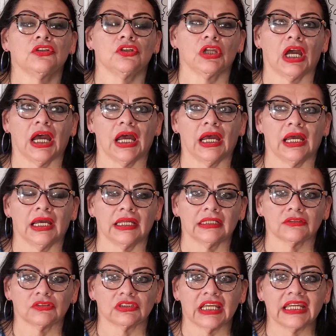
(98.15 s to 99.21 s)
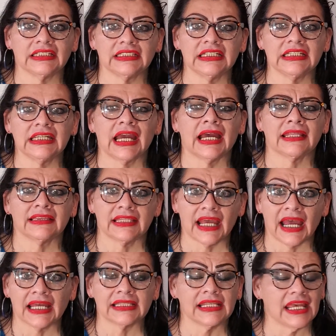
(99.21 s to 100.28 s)
uh, the idea
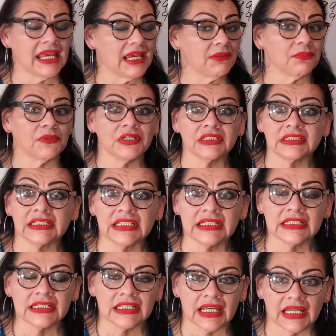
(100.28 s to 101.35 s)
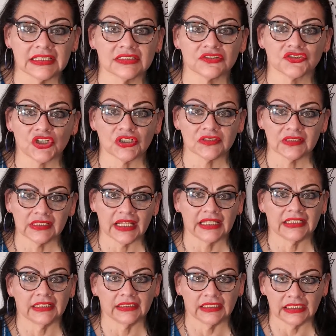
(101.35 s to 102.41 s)
that everything gets
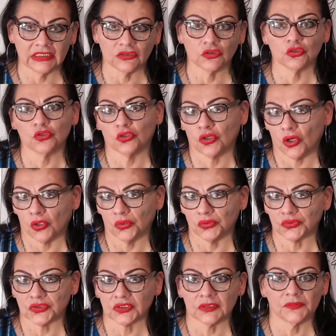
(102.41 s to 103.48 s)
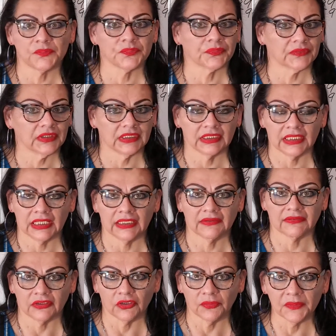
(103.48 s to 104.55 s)
translated into codes the
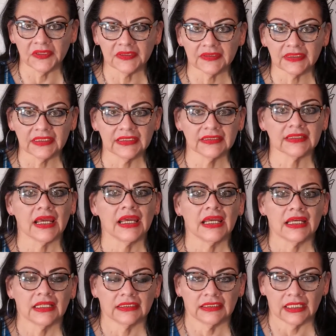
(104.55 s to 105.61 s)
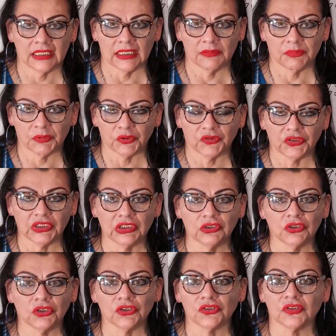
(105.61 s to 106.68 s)
services, the
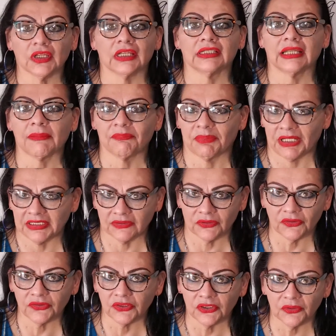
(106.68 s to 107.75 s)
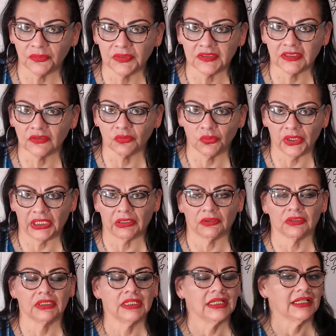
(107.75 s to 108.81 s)
procedures, the place of service as
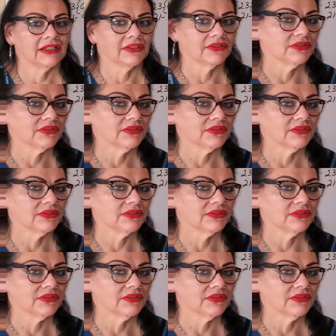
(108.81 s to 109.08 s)
well. All